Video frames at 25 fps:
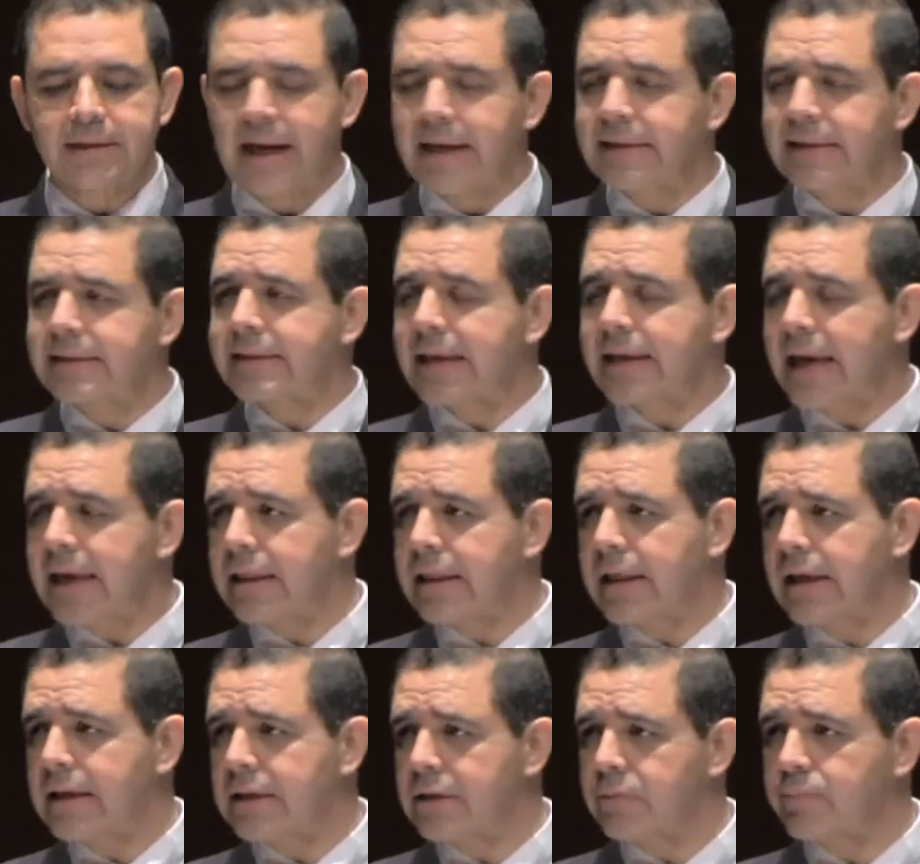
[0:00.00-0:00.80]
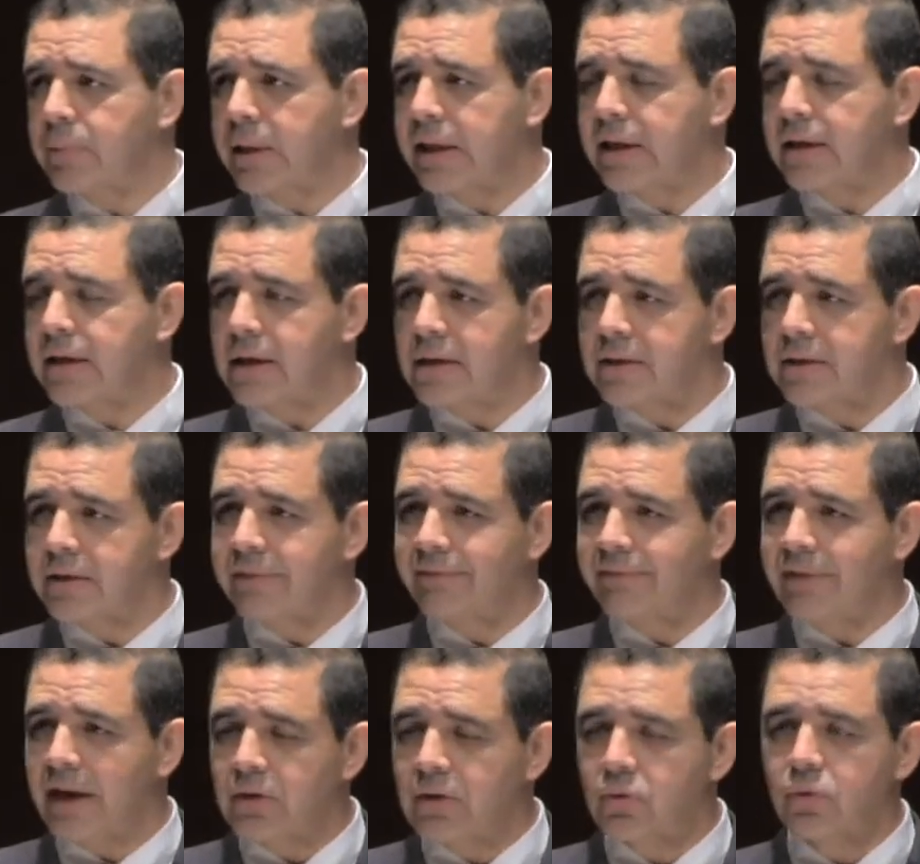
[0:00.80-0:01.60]
And I say this because
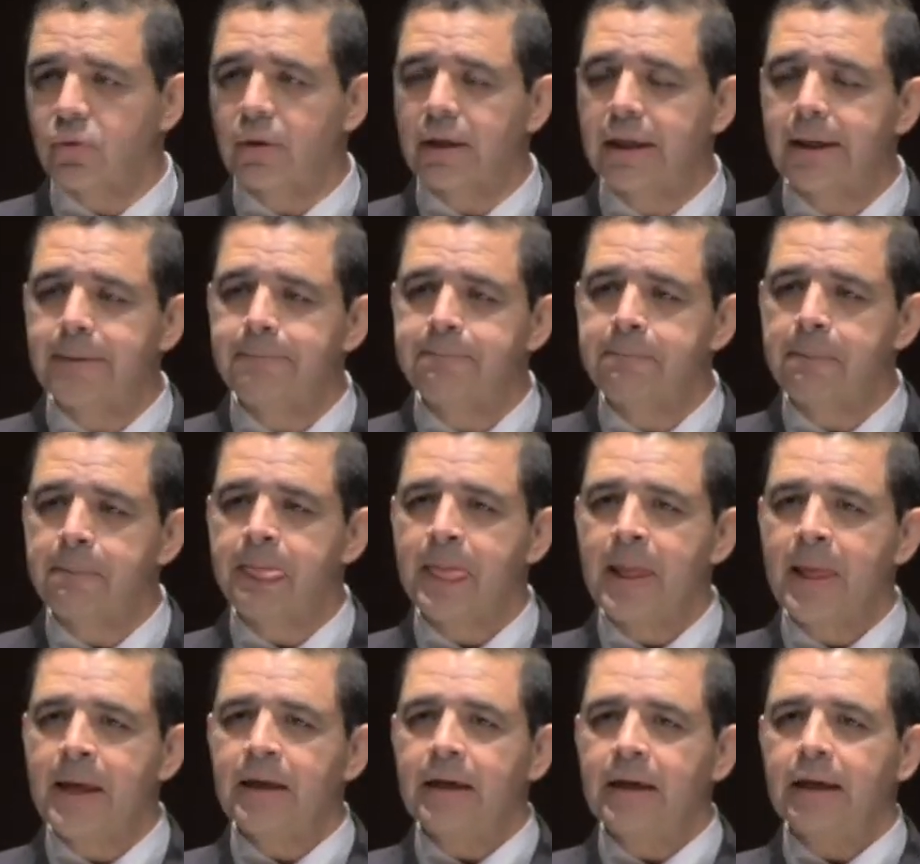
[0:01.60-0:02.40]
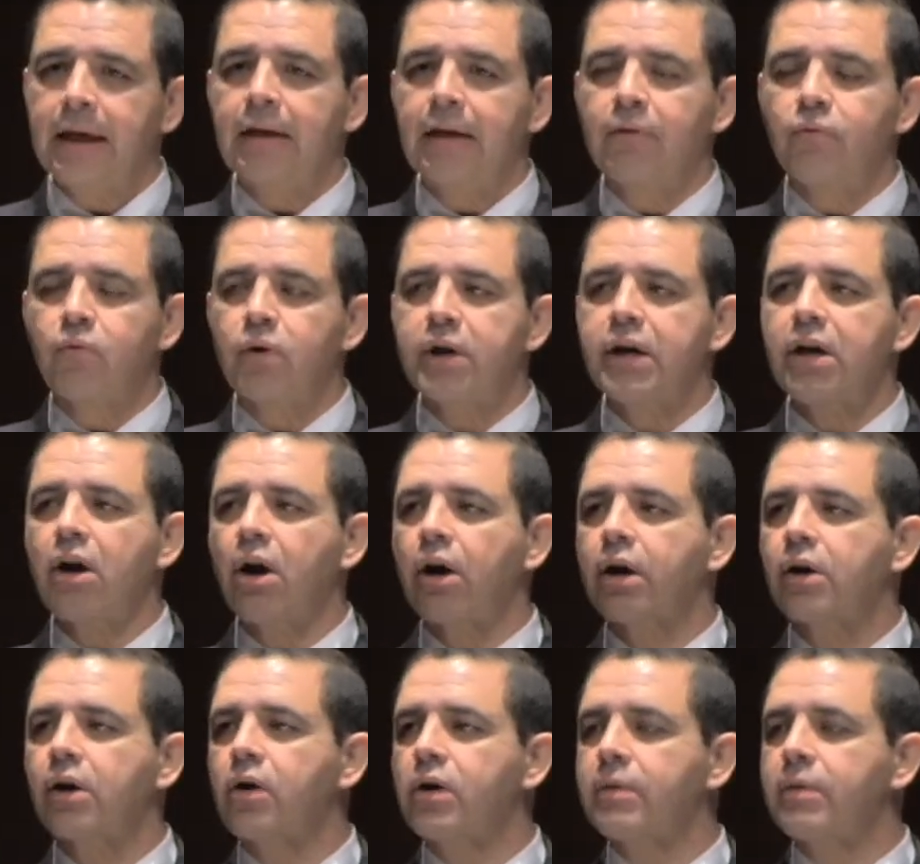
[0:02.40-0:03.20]
eventually, if we
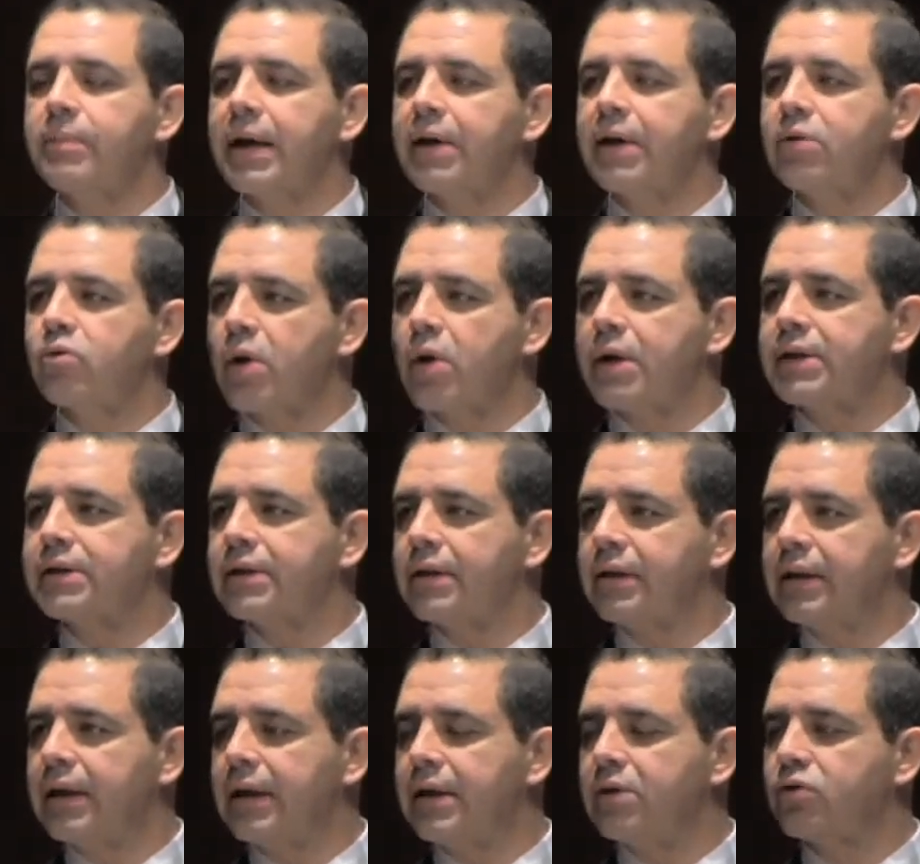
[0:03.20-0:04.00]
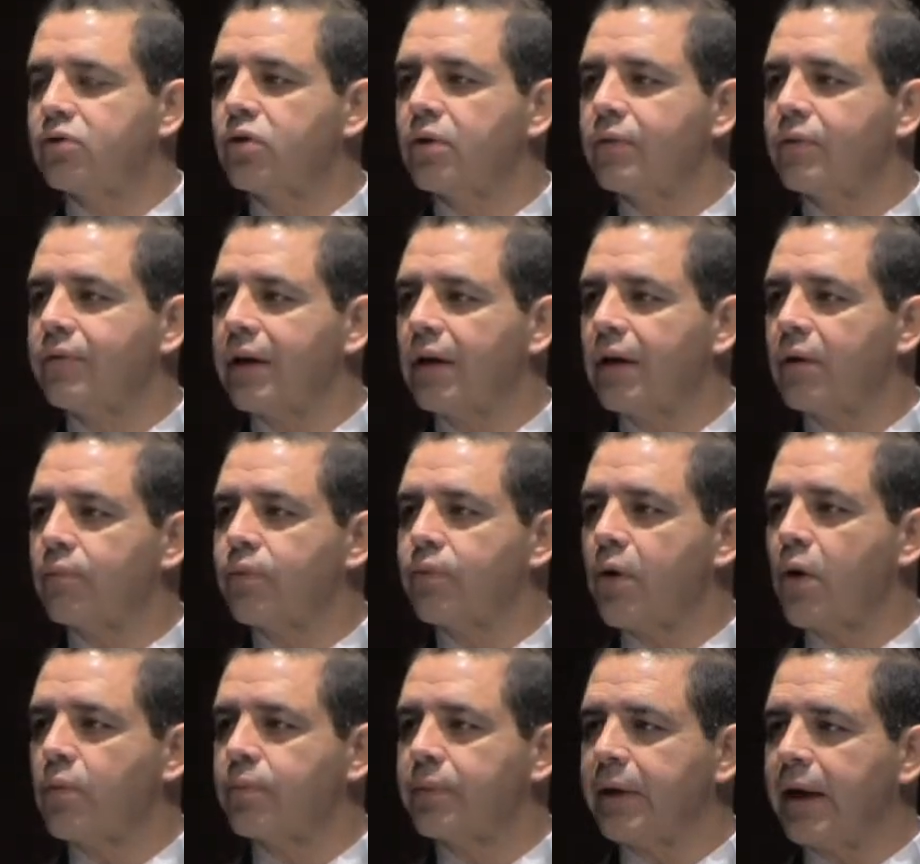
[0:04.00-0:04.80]
are going to be addressing the issue of the
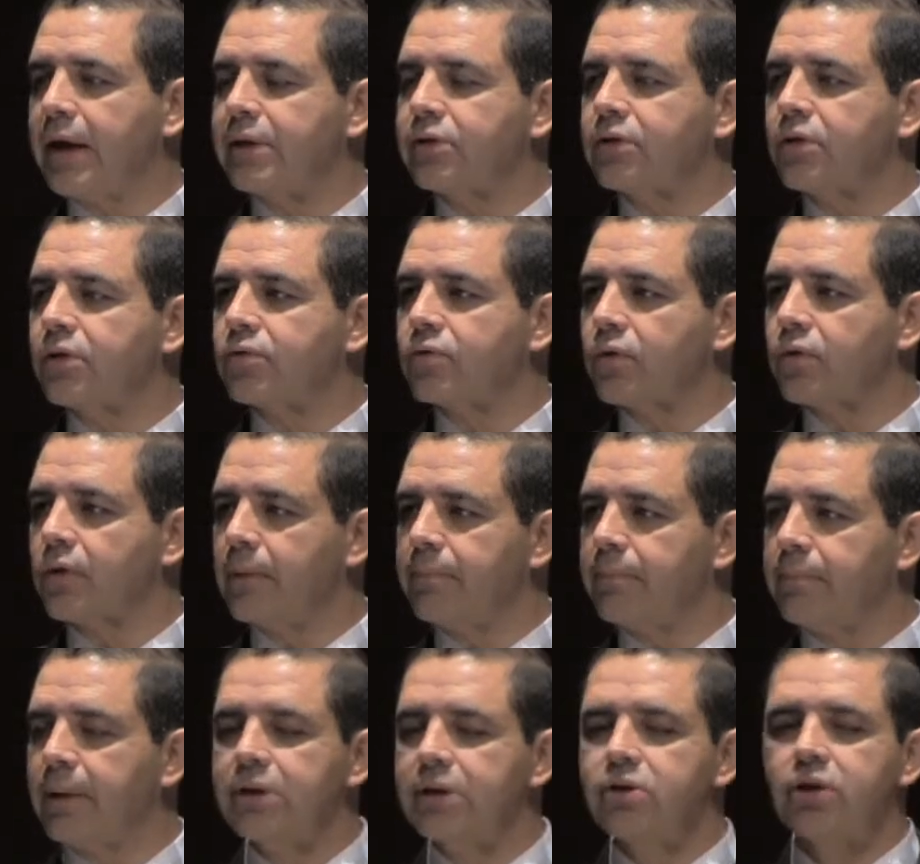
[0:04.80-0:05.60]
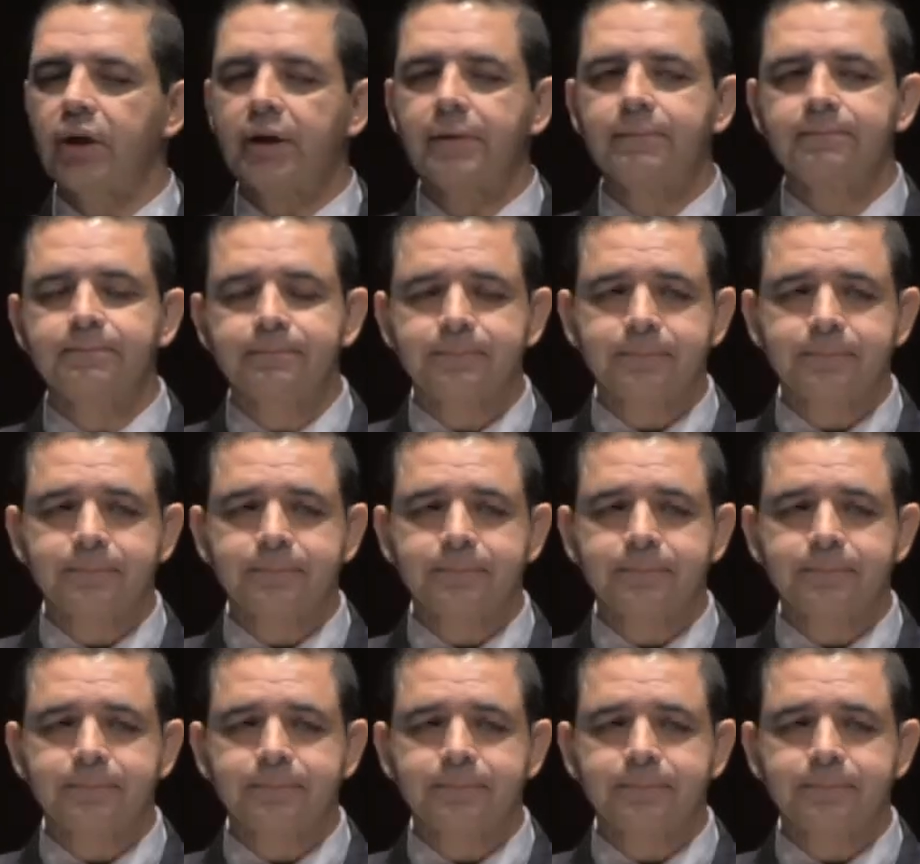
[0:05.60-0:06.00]
appropriations for the budget,